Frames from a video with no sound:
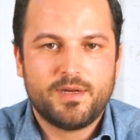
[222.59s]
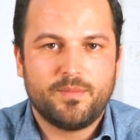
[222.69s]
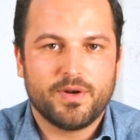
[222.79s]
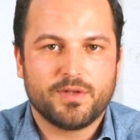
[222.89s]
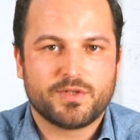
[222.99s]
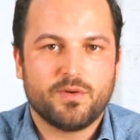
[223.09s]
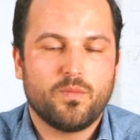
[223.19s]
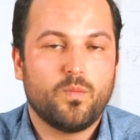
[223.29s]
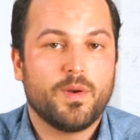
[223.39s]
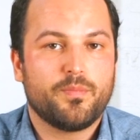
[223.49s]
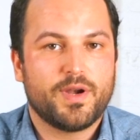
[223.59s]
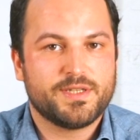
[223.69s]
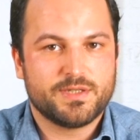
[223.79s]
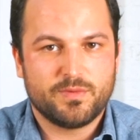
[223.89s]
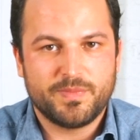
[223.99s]
but also what
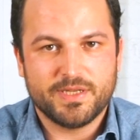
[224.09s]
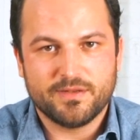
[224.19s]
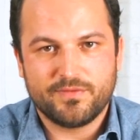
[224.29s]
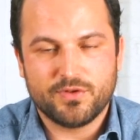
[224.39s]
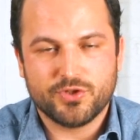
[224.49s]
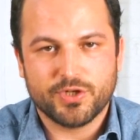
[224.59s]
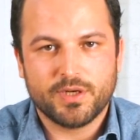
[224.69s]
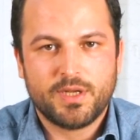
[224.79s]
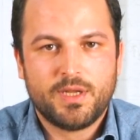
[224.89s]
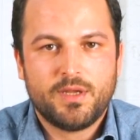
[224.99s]
prices would be in the future.